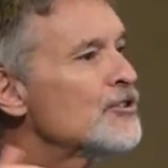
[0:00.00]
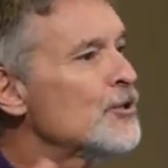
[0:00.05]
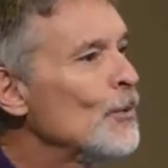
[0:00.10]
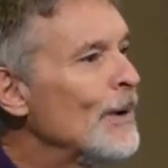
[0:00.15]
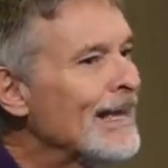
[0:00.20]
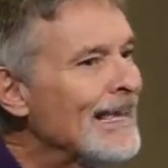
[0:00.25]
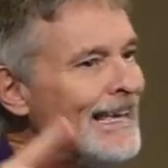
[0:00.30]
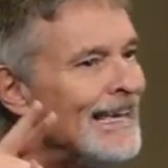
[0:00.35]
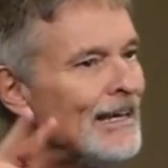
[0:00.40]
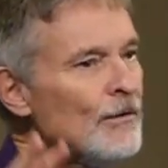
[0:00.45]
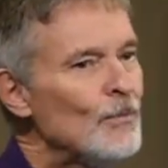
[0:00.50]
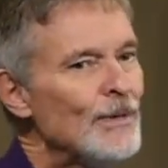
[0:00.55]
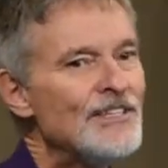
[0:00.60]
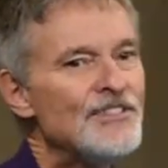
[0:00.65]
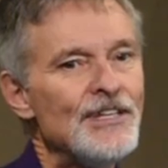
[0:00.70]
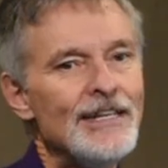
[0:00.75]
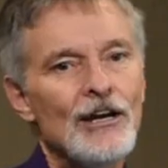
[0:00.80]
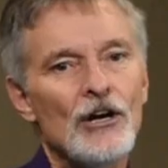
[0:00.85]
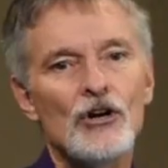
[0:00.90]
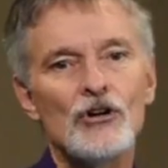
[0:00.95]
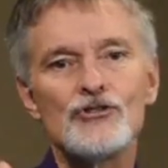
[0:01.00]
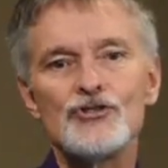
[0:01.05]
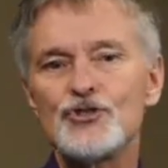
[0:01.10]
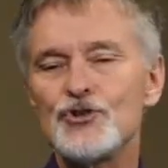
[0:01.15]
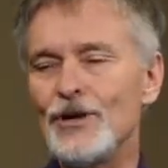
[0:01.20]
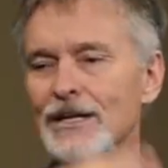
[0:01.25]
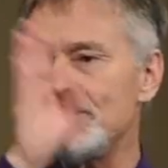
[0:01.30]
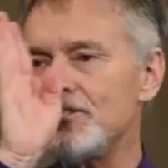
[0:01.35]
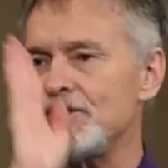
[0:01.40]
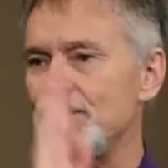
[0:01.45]
So again, we see her
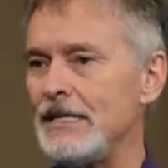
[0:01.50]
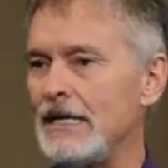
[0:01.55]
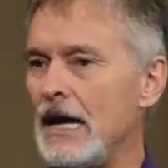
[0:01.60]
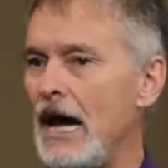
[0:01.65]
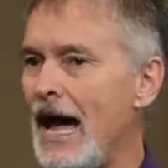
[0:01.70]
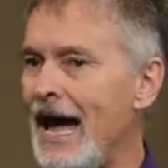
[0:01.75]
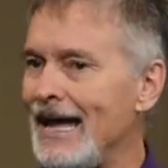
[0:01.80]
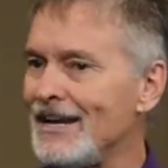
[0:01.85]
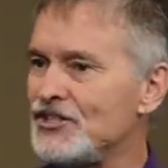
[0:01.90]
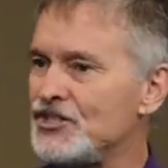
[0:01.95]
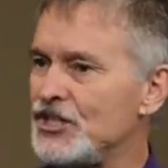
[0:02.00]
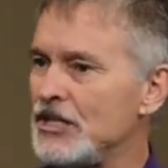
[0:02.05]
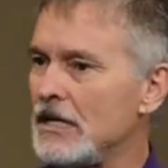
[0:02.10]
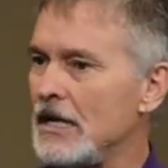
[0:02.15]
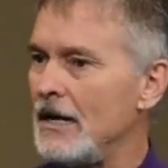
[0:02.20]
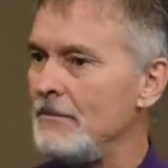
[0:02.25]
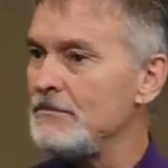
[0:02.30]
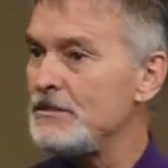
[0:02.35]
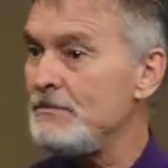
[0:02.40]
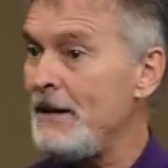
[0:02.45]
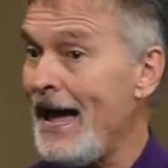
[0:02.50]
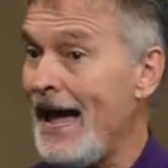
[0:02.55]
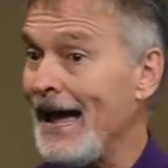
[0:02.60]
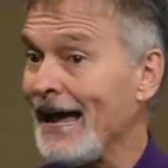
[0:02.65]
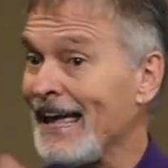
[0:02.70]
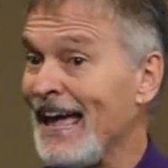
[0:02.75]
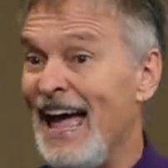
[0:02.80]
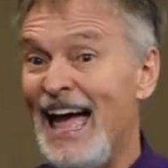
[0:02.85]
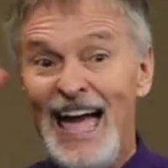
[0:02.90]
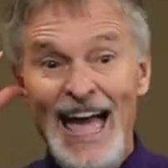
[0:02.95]
trusting God. She comes
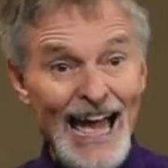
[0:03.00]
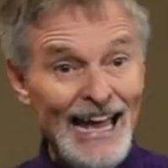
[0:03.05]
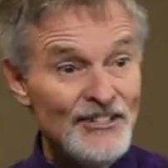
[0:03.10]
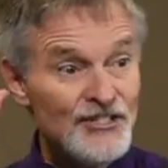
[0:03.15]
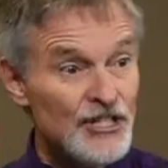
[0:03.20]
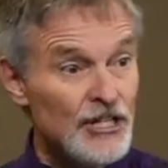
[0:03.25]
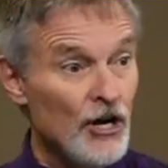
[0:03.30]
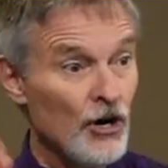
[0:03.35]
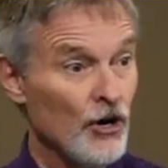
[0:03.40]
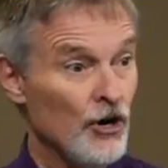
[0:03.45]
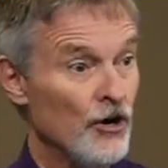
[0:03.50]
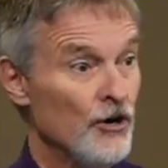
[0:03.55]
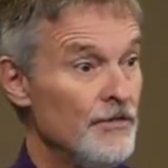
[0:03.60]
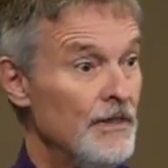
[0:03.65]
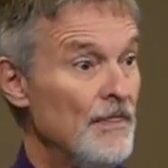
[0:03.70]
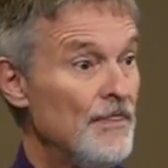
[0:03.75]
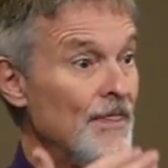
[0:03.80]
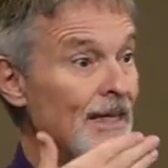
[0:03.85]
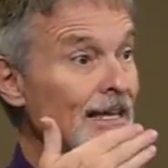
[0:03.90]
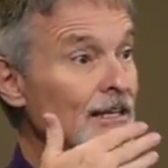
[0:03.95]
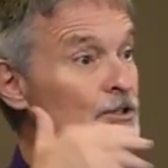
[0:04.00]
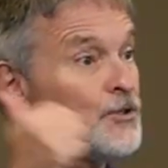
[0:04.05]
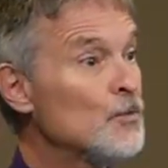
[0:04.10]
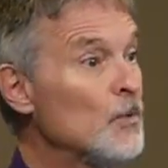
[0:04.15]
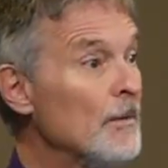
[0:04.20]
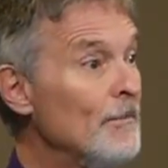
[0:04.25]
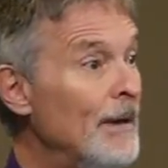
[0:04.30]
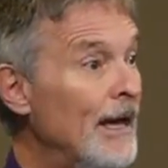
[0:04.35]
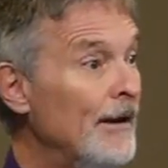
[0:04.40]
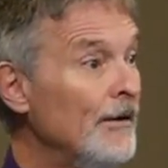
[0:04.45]
back. Had she heard that things
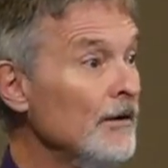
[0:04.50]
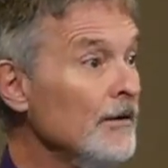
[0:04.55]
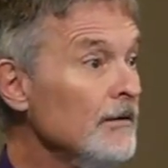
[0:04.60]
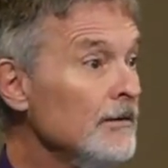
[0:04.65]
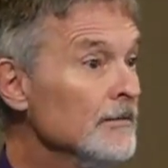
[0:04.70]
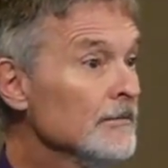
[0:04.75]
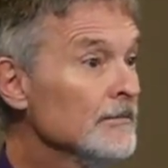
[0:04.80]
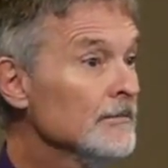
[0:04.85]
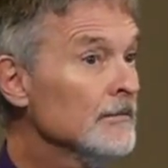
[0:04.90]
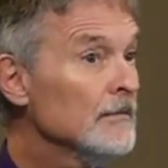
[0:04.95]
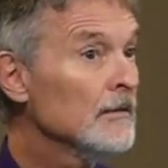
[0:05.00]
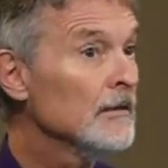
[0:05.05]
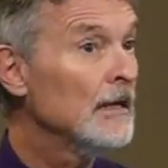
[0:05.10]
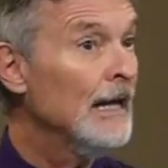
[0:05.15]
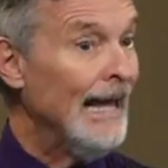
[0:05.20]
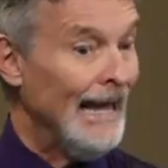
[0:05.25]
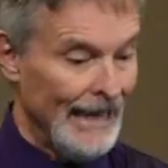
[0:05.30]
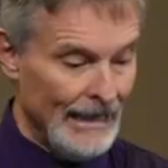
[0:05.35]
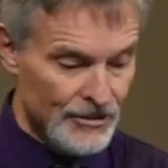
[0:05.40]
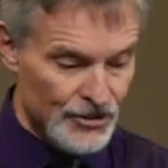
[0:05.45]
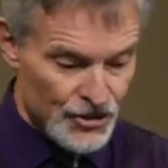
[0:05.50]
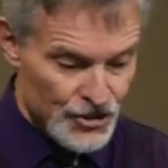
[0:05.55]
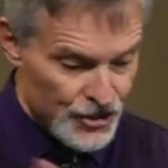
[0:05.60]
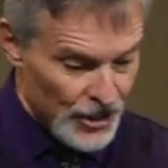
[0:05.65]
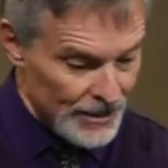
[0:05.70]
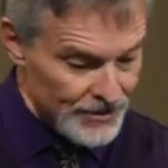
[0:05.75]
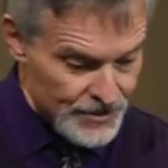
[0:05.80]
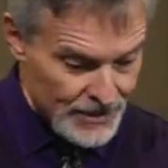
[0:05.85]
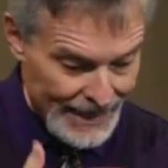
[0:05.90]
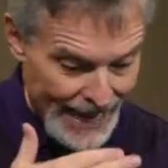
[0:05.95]
were better? It
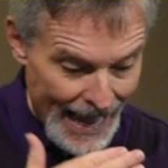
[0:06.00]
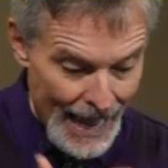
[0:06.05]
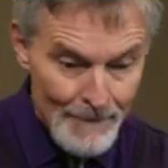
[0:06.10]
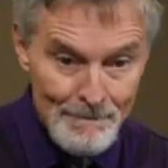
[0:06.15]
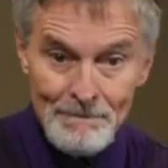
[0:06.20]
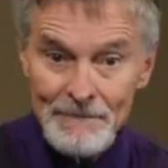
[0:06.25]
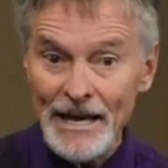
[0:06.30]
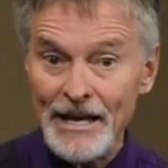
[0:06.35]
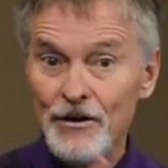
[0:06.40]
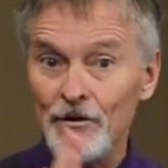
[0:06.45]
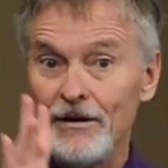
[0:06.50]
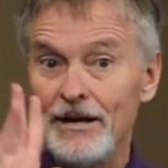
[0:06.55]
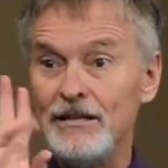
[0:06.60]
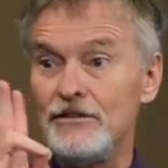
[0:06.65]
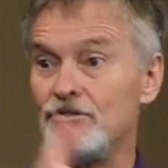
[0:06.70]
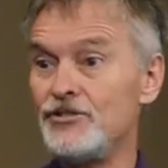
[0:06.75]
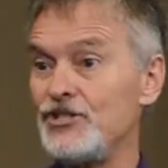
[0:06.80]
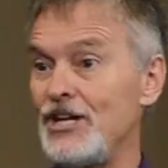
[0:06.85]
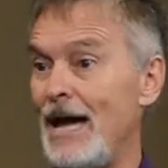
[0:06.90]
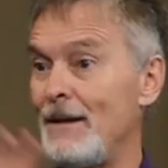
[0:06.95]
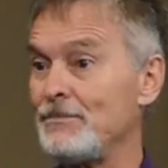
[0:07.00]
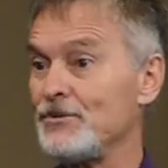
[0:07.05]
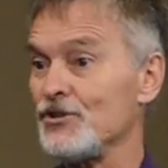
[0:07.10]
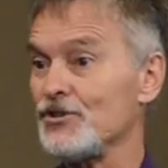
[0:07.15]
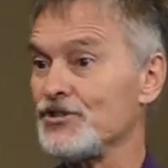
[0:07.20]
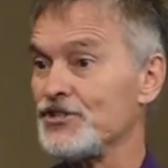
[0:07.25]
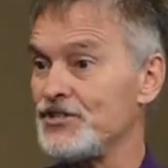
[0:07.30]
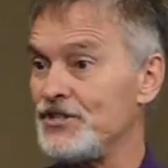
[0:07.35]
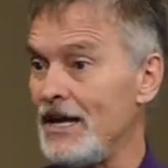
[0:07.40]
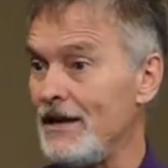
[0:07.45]
just got better in
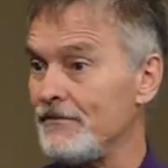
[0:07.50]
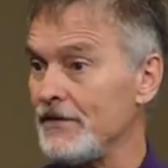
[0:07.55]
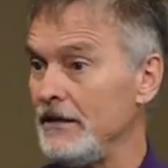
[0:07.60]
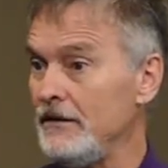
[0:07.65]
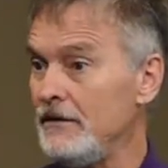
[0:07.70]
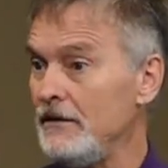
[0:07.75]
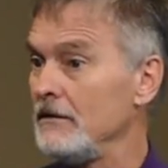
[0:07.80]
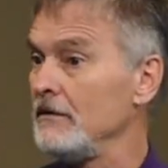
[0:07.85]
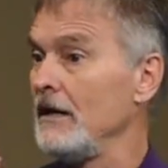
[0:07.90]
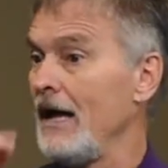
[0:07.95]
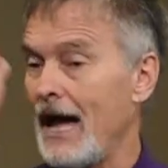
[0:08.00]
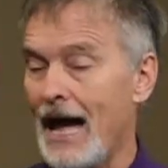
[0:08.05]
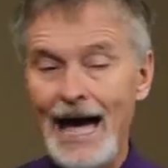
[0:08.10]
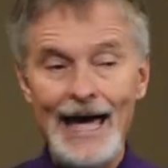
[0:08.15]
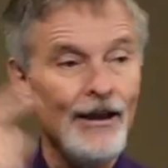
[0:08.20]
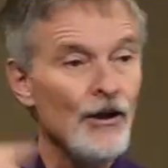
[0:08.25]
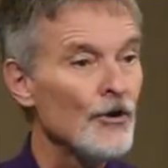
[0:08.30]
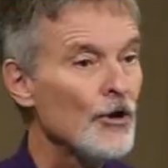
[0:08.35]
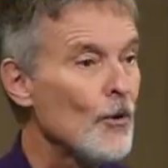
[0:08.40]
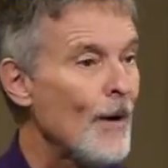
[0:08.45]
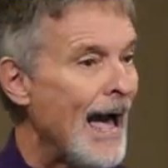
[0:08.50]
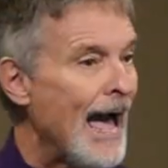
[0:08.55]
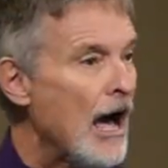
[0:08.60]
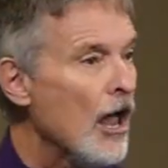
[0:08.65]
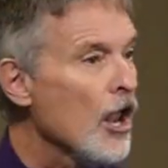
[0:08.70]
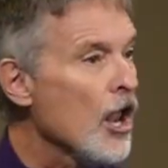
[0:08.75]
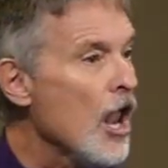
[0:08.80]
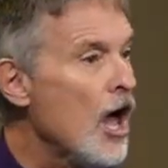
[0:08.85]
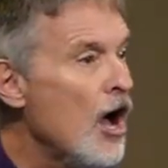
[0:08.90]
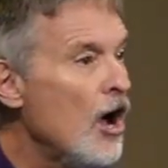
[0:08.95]
chapter 7. I don't know how
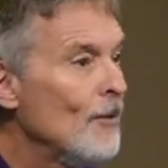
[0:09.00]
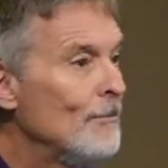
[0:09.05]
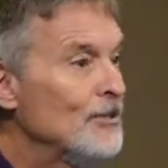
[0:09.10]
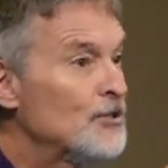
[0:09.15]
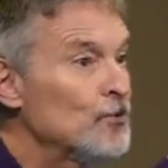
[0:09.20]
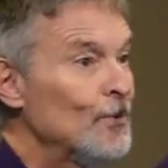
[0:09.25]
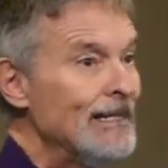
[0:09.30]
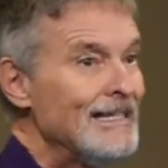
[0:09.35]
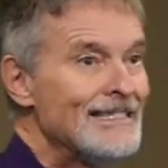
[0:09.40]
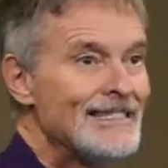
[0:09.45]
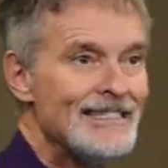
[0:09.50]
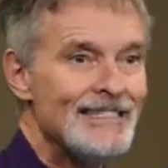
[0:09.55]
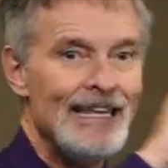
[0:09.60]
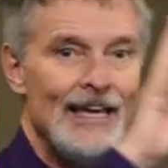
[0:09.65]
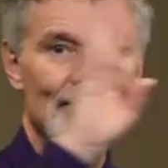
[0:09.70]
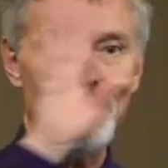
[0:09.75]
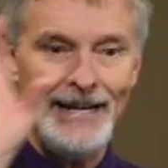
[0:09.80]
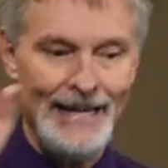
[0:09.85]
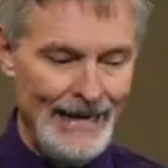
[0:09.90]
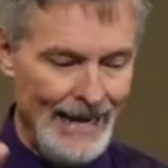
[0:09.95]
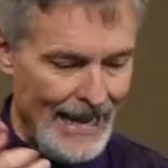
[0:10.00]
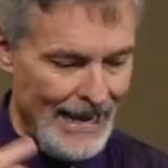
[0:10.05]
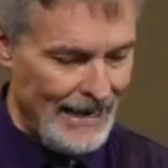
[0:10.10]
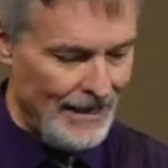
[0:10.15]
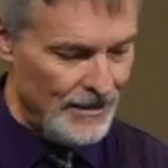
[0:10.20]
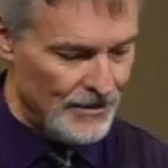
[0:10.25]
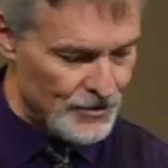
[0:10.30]
long between 7 and 8.